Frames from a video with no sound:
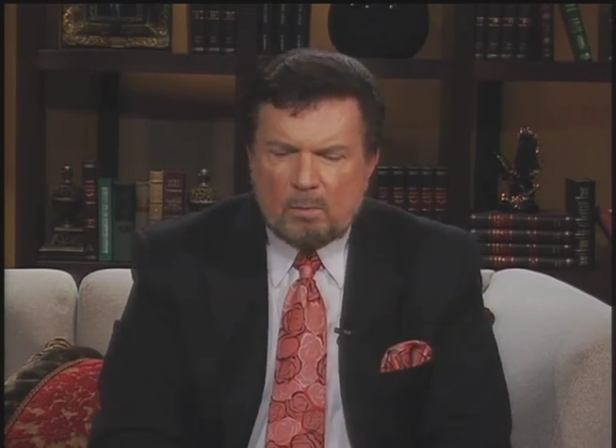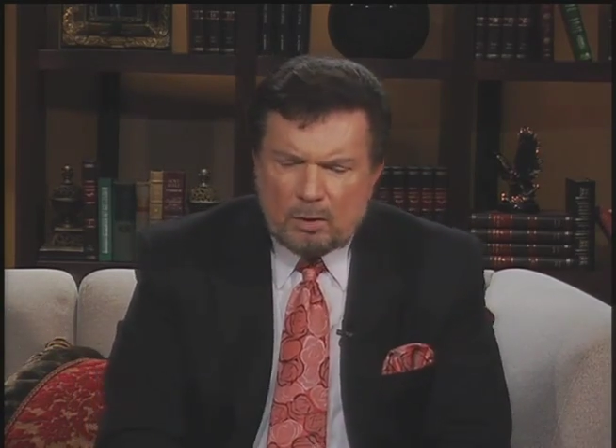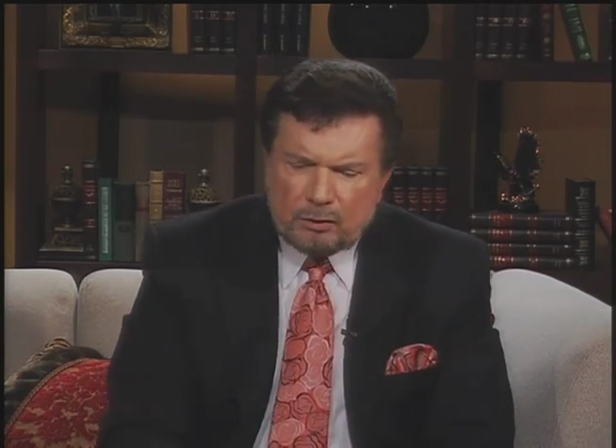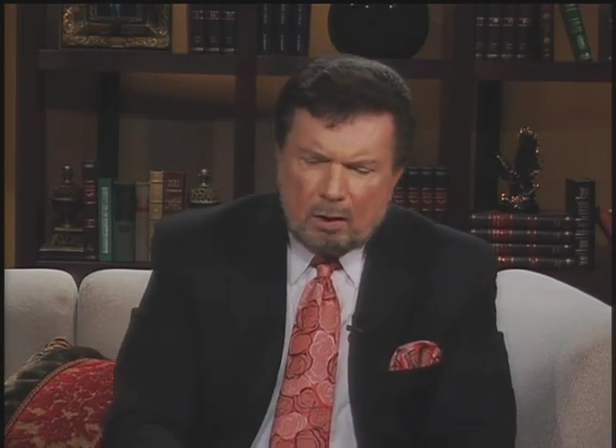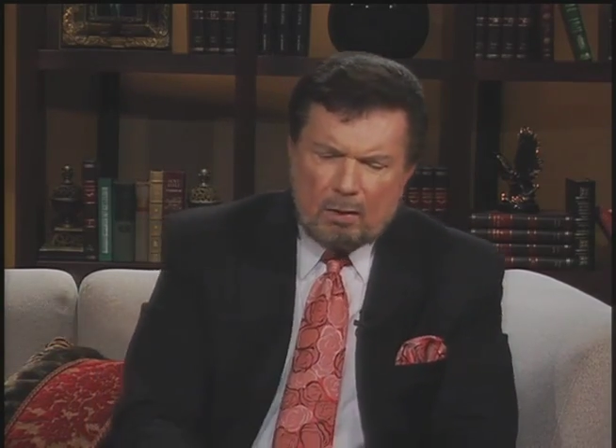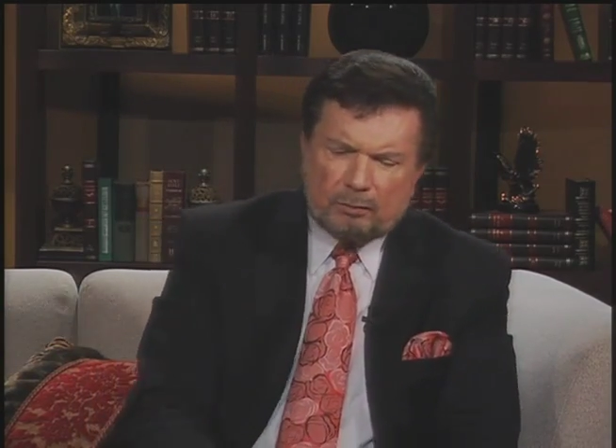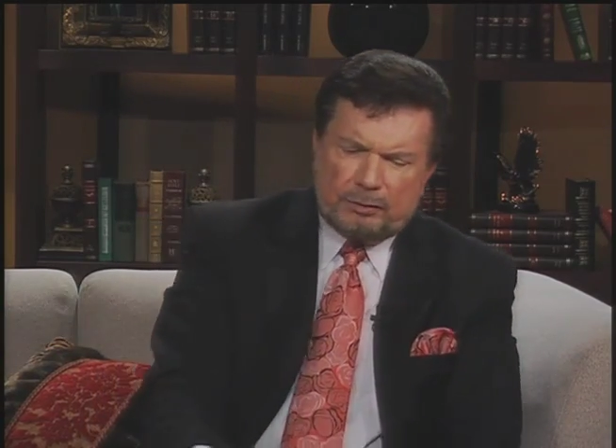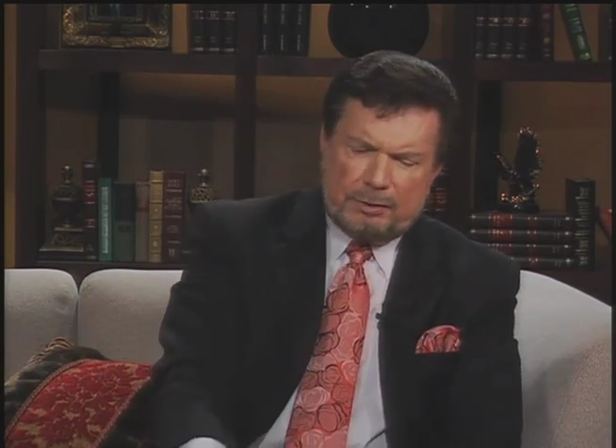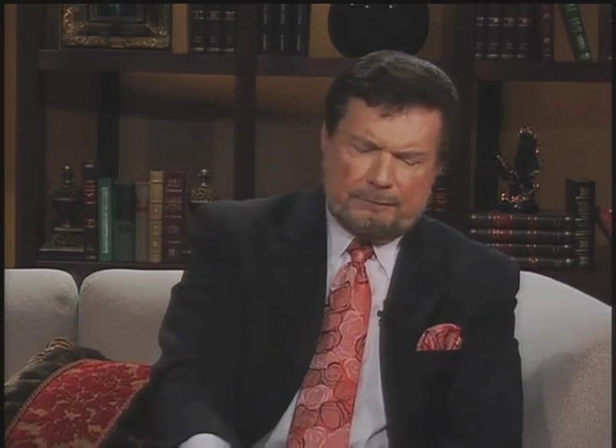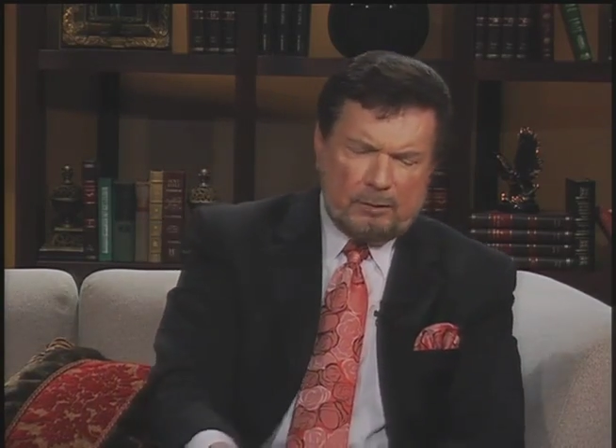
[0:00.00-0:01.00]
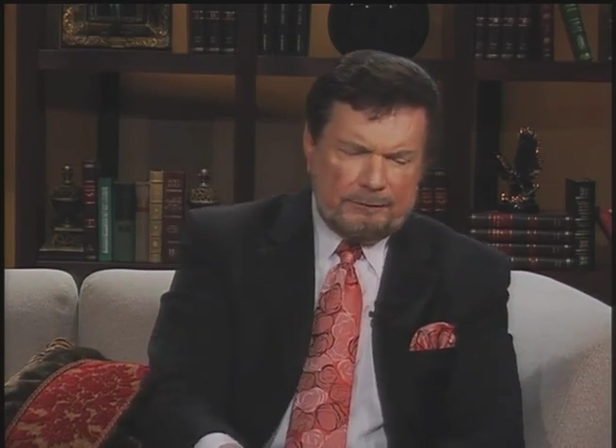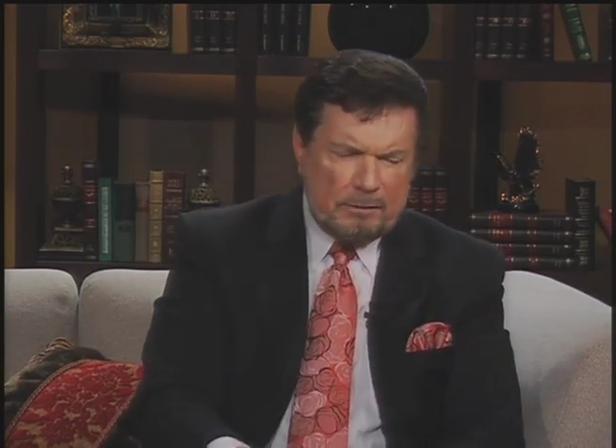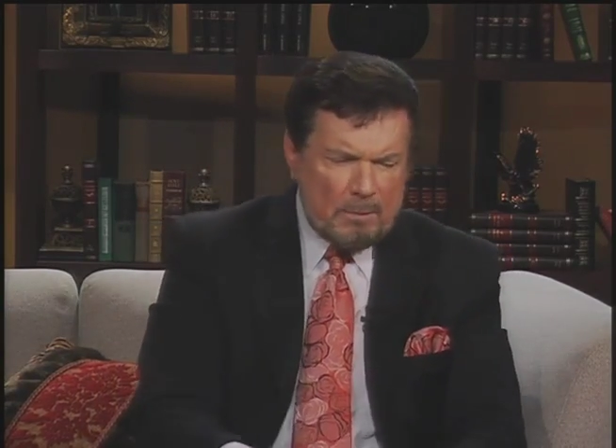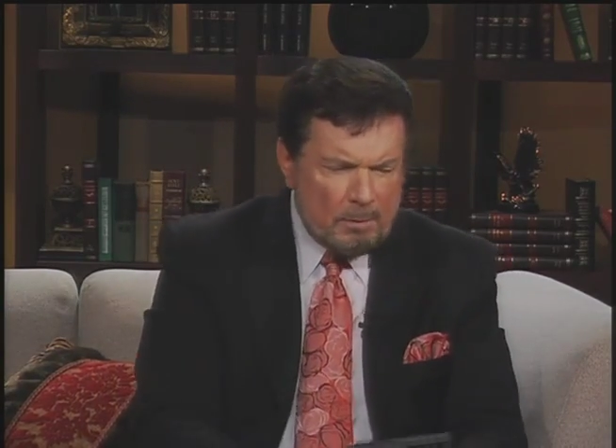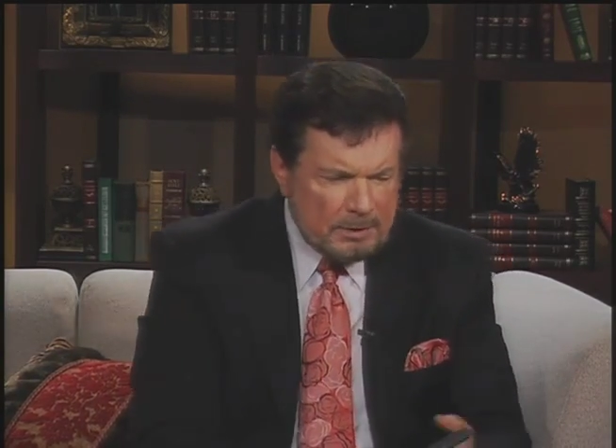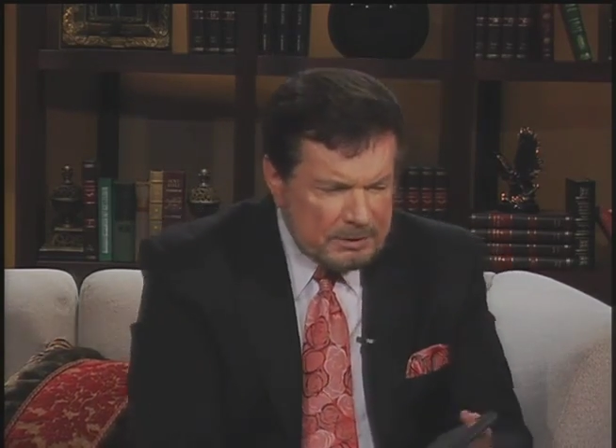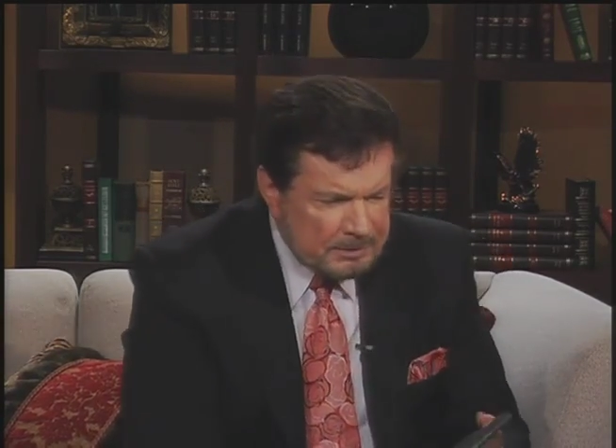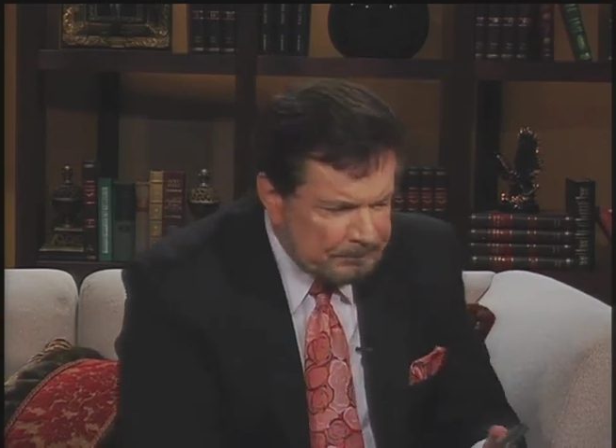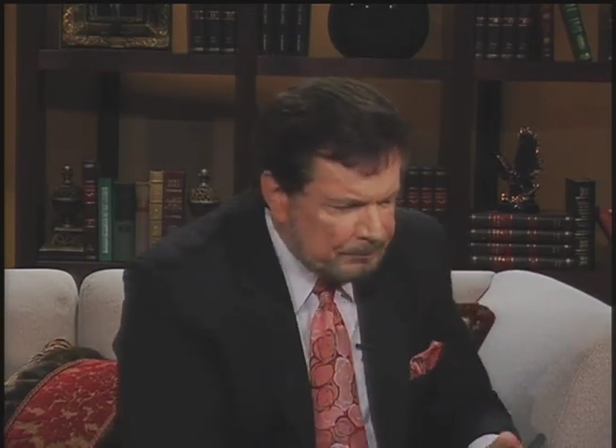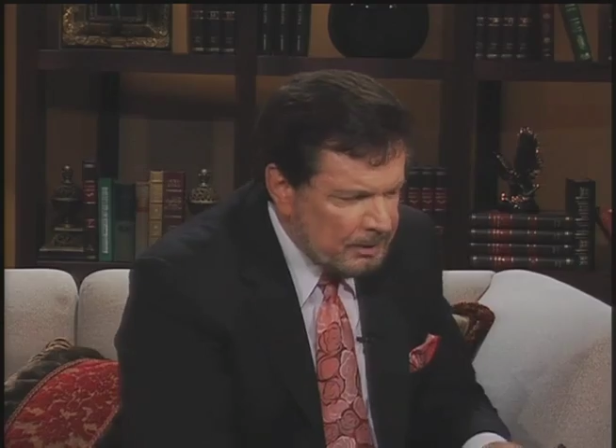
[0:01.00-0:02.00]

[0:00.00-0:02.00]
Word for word: I want to talk to you for a few moments